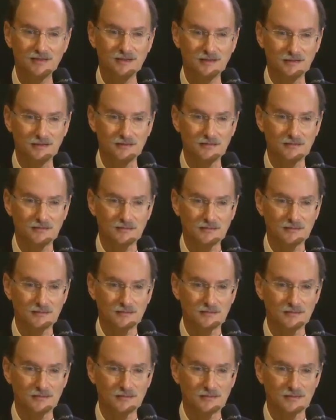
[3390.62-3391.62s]
tea.
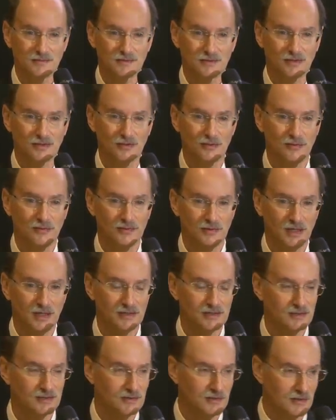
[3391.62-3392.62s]
So
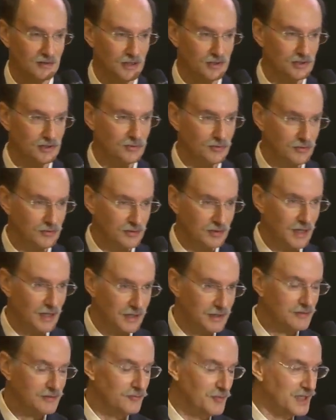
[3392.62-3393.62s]
as, as you
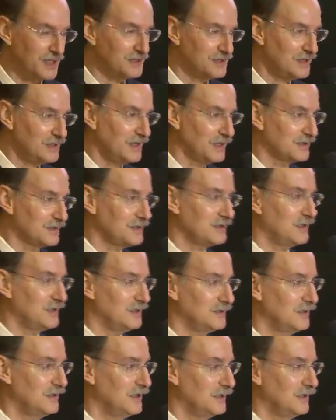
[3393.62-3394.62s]
kind of make sense
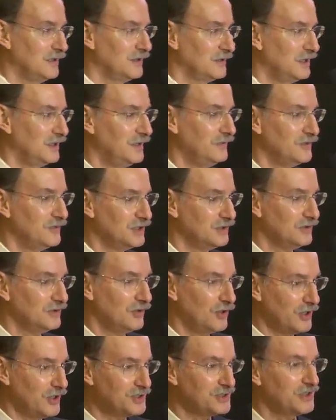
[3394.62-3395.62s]
that even
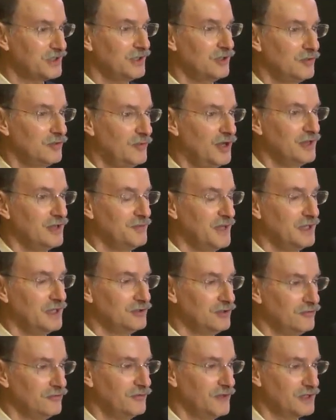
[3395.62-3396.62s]
large-scale
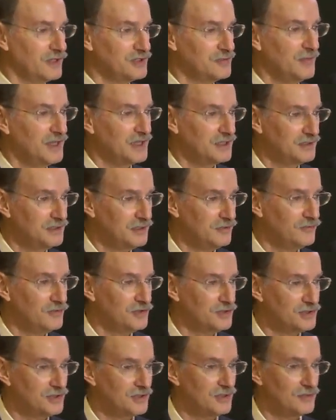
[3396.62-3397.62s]
mind-matter effects make a
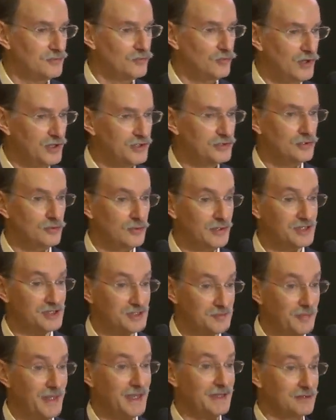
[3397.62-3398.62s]
difference on what you
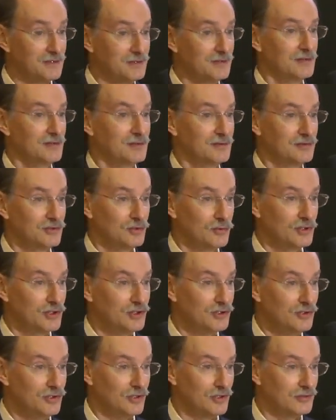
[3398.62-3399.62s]
expect to
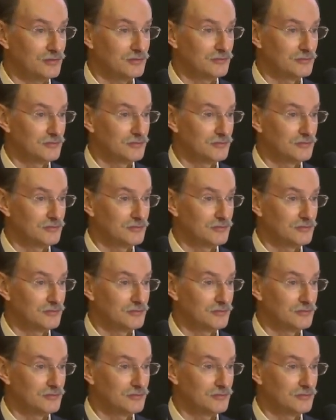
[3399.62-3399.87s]
occur.